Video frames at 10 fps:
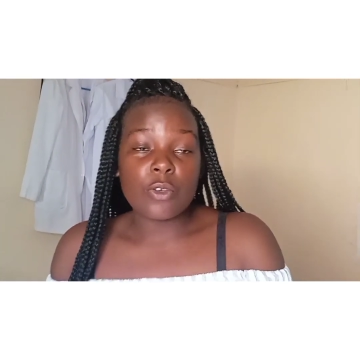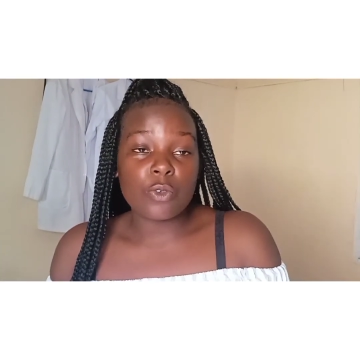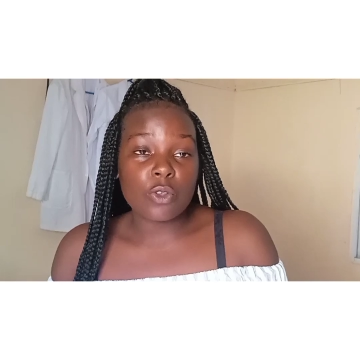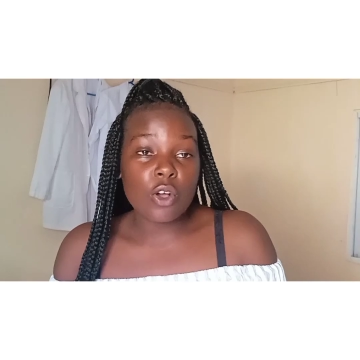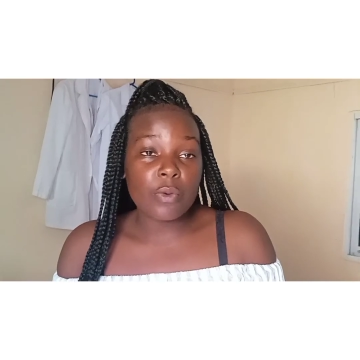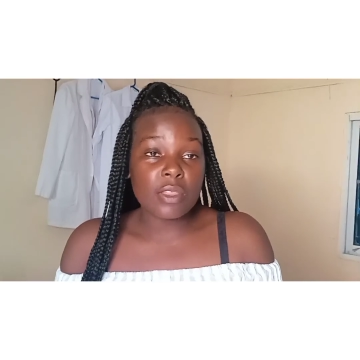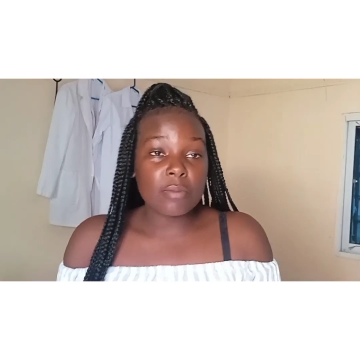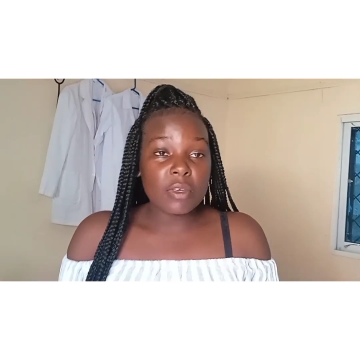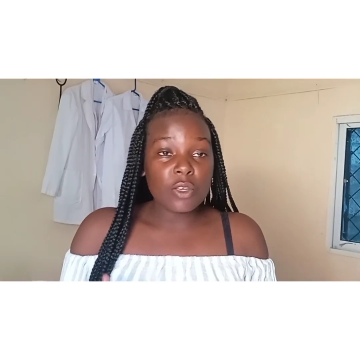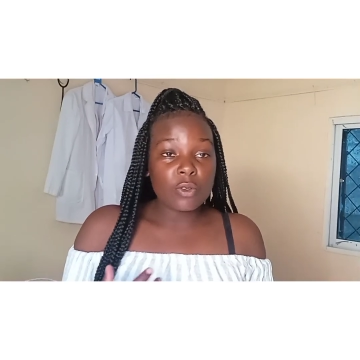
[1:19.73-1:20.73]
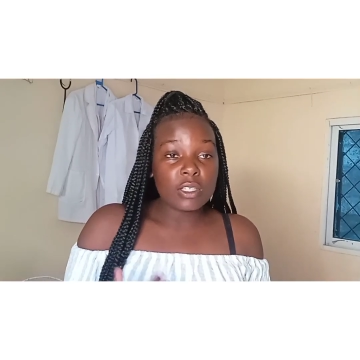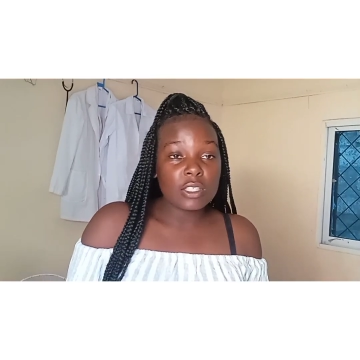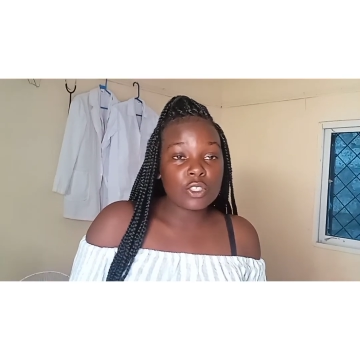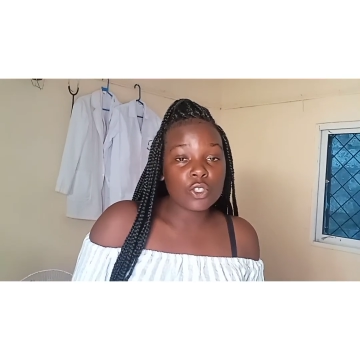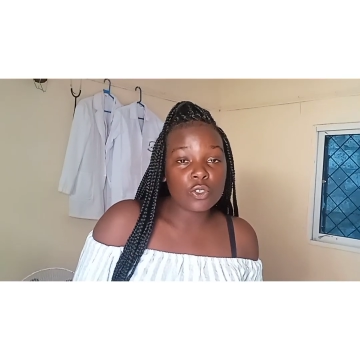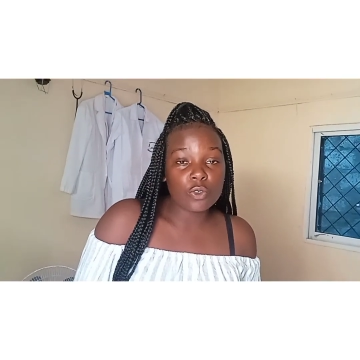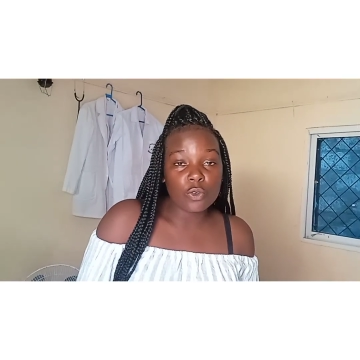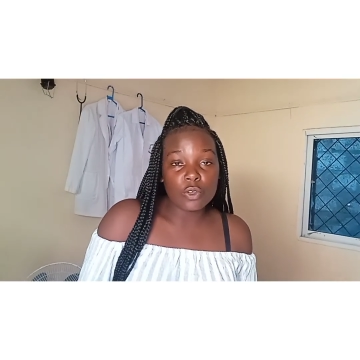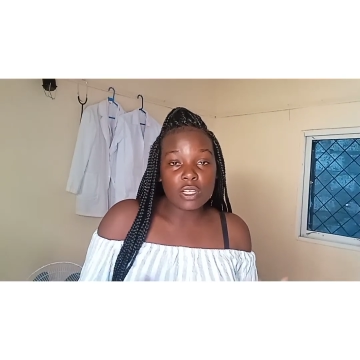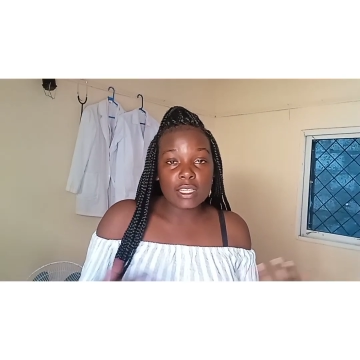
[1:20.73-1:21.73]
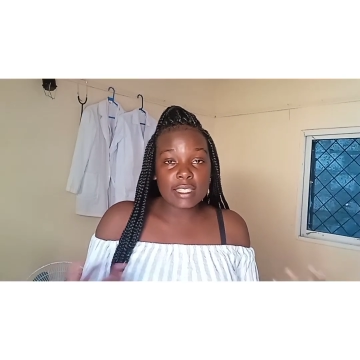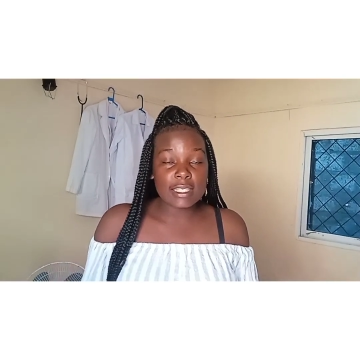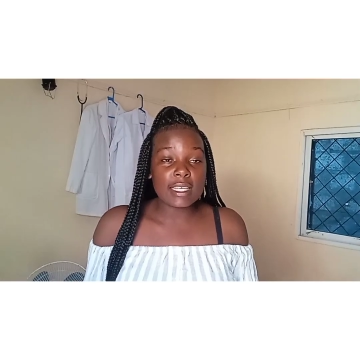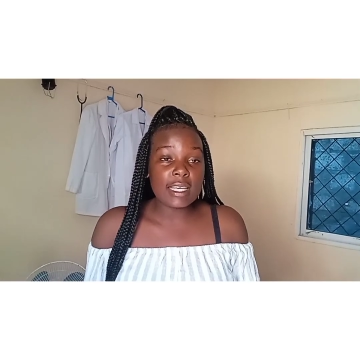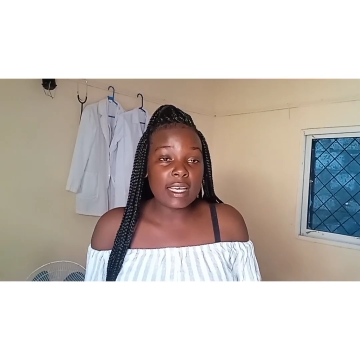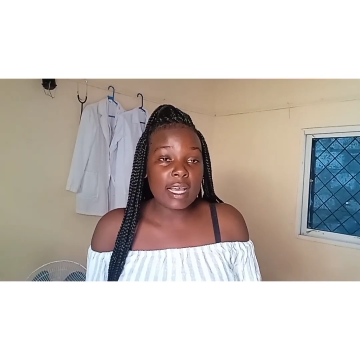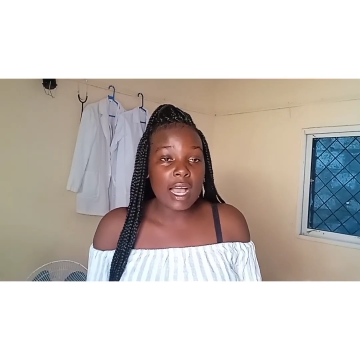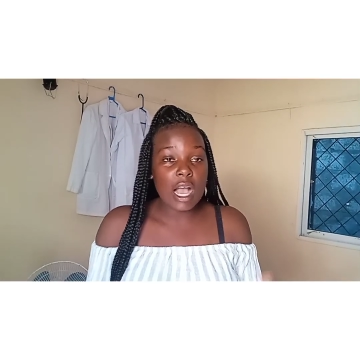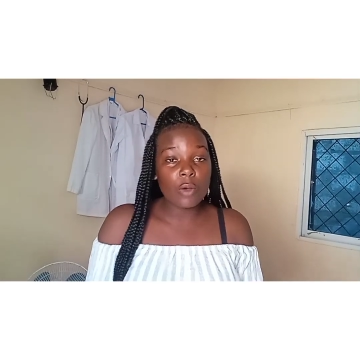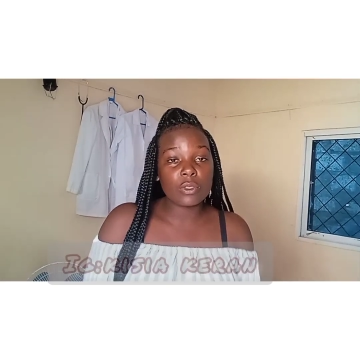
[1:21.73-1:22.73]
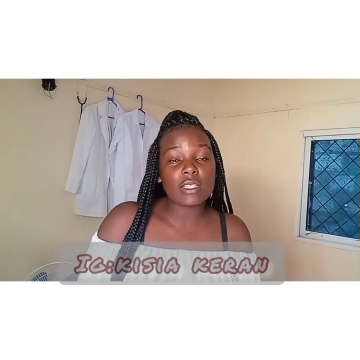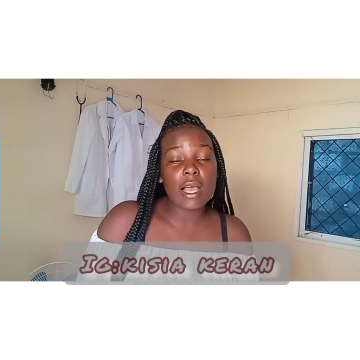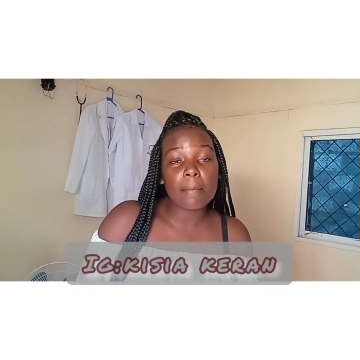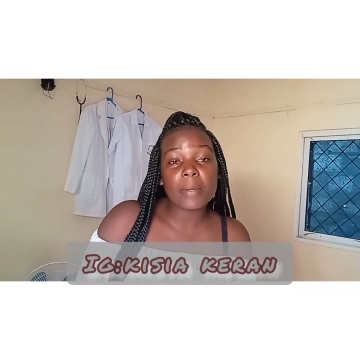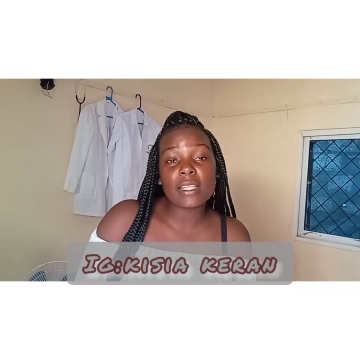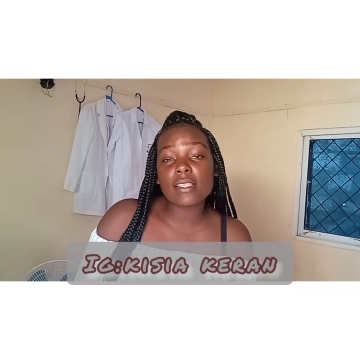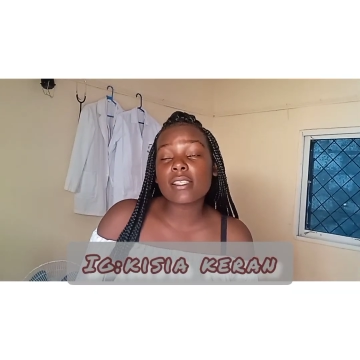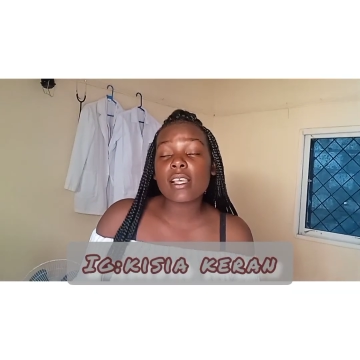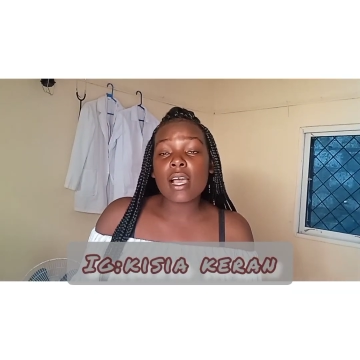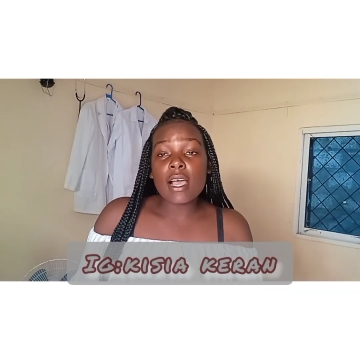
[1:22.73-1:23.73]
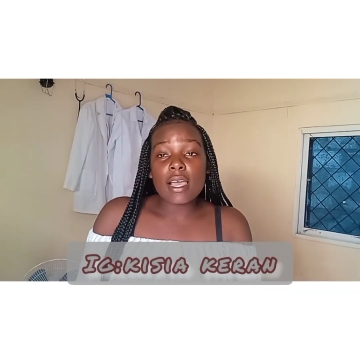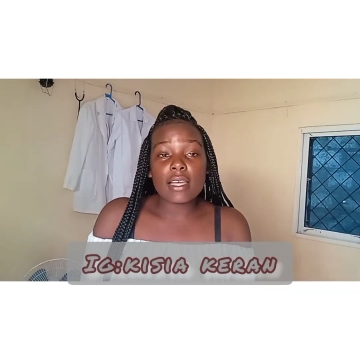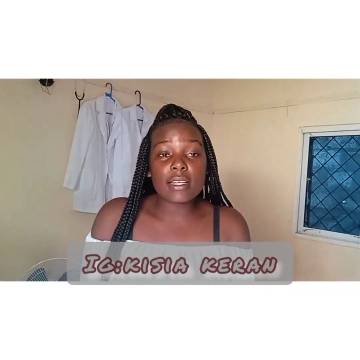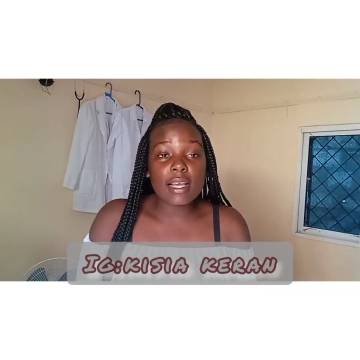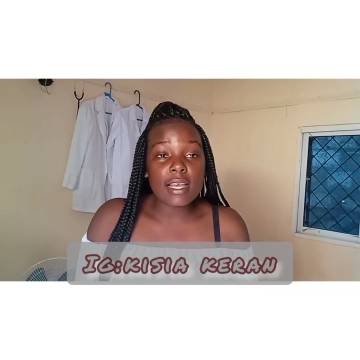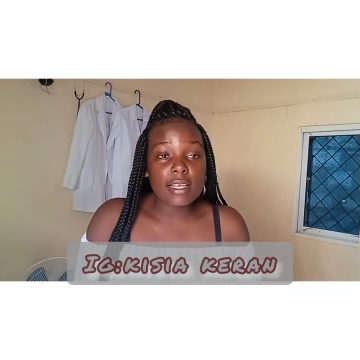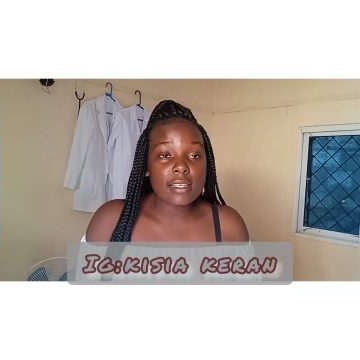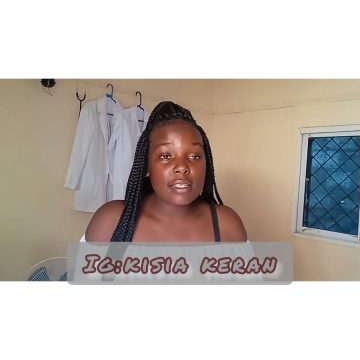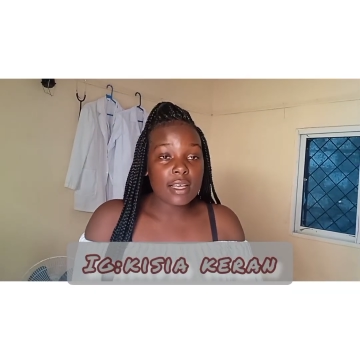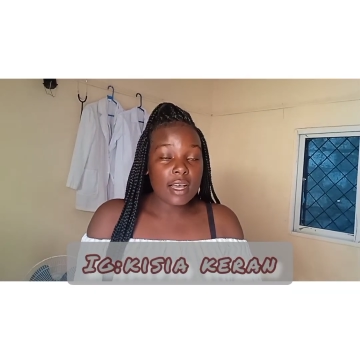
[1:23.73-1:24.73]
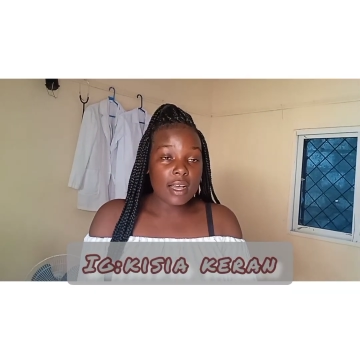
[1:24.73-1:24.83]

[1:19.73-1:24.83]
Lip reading: You'll go with me. You'll see how it happens. And guys,